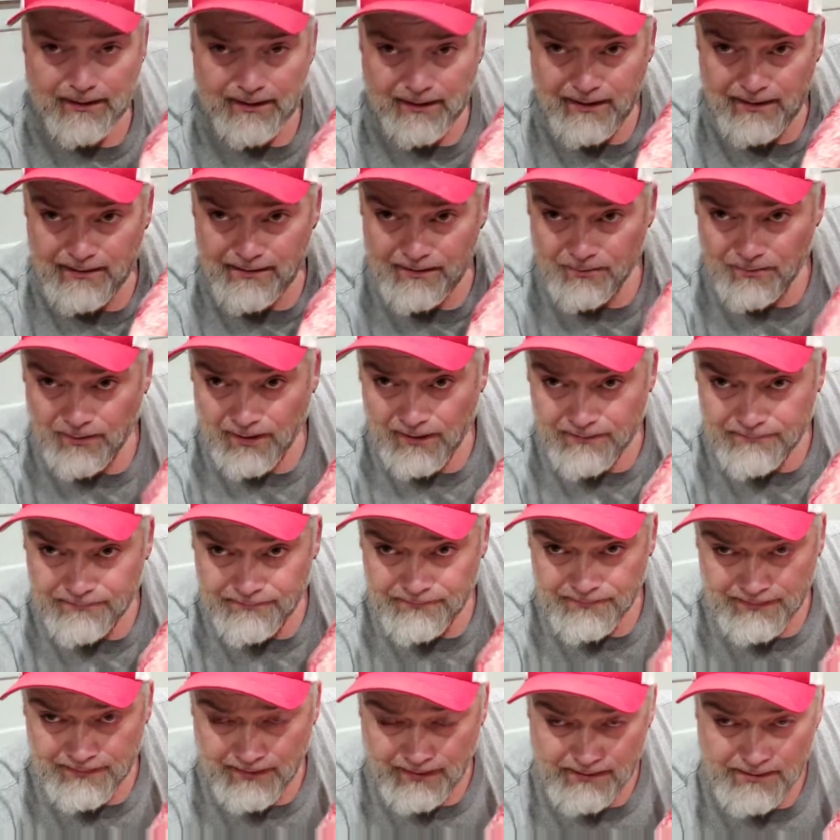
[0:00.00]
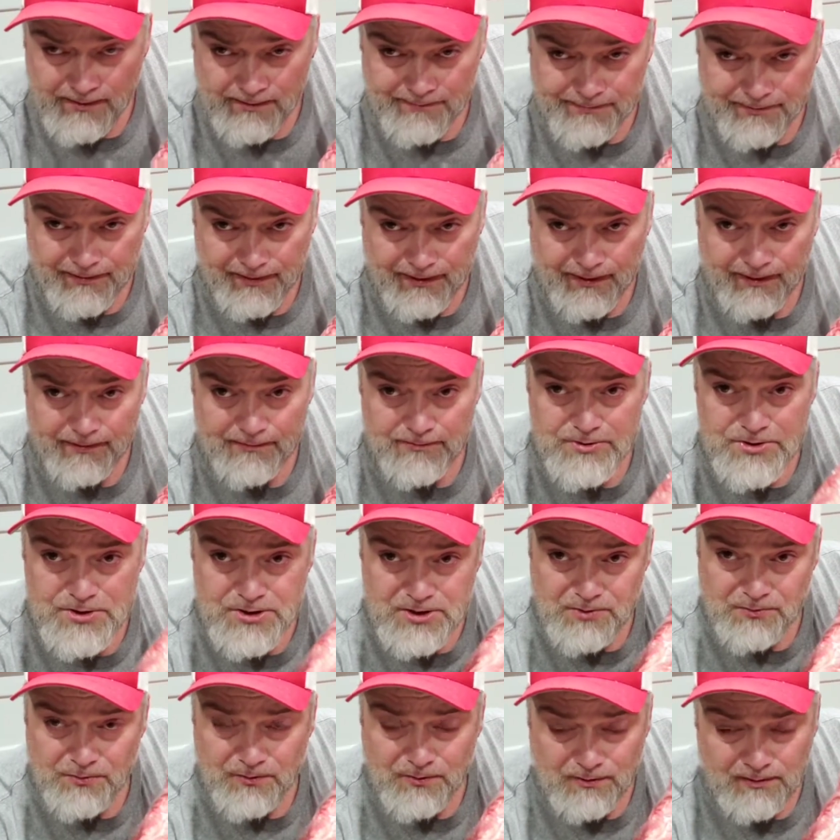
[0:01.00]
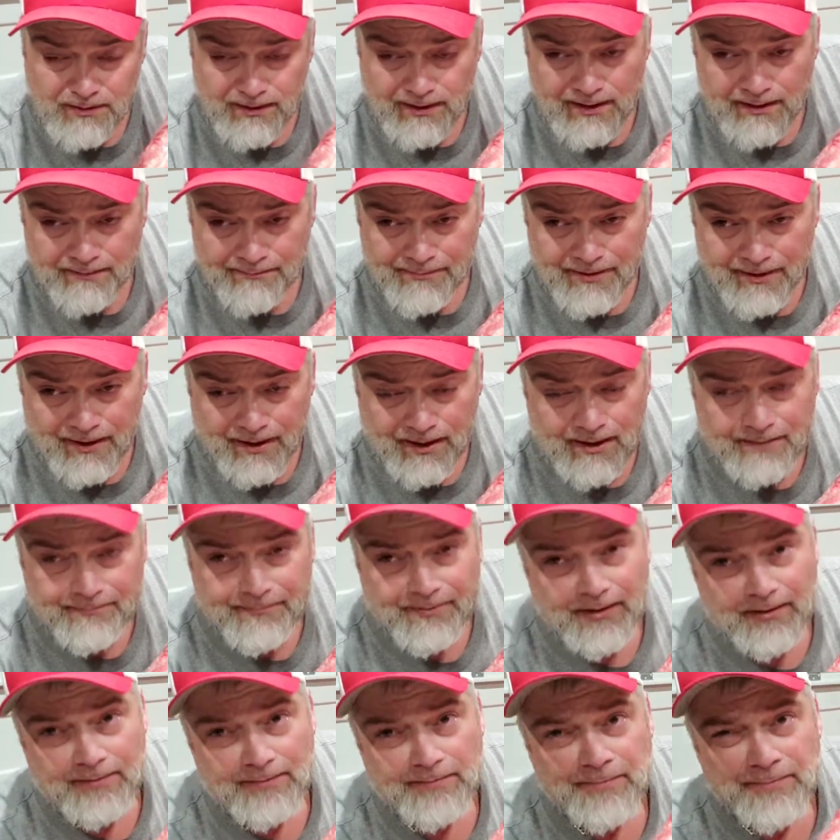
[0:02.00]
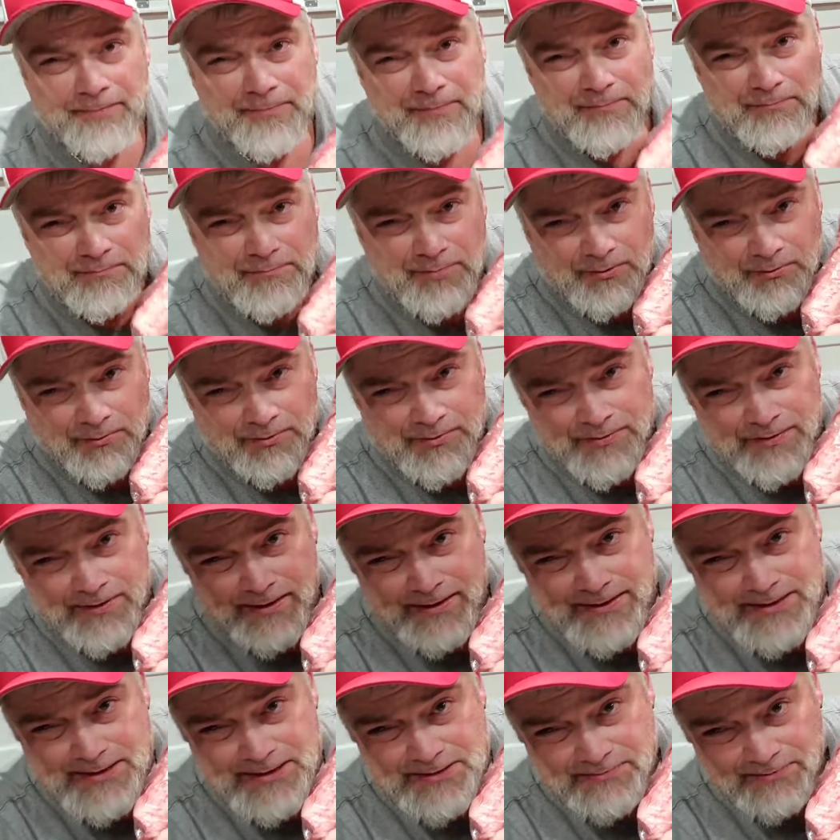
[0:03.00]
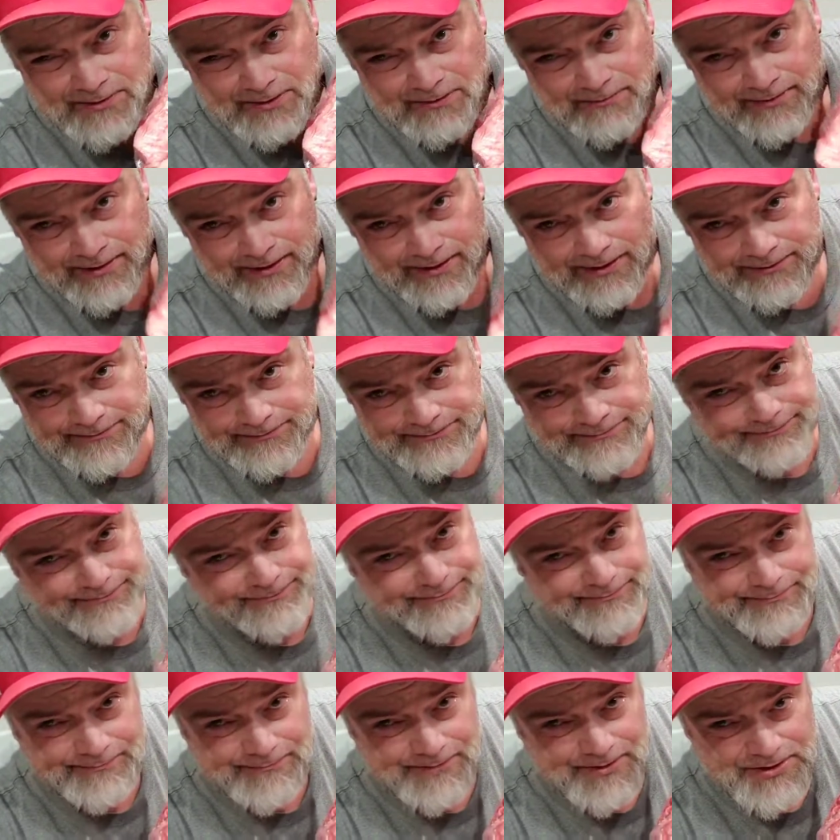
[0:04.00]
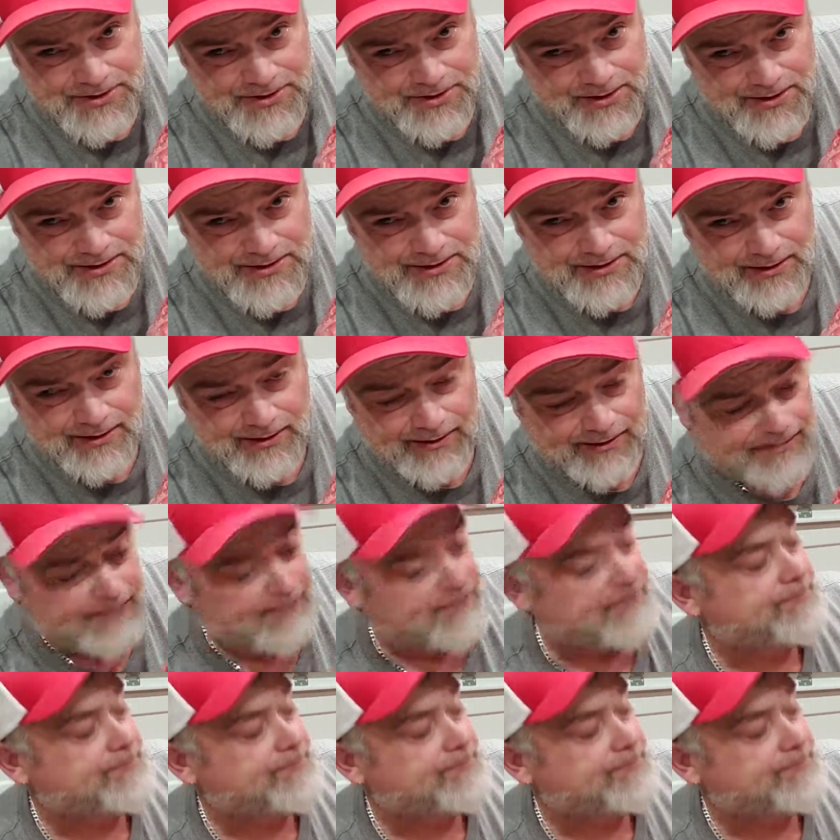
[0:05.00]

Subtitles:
And the wife will not complain. She will clean up behind me, but when things smell bad, she doesn't like it.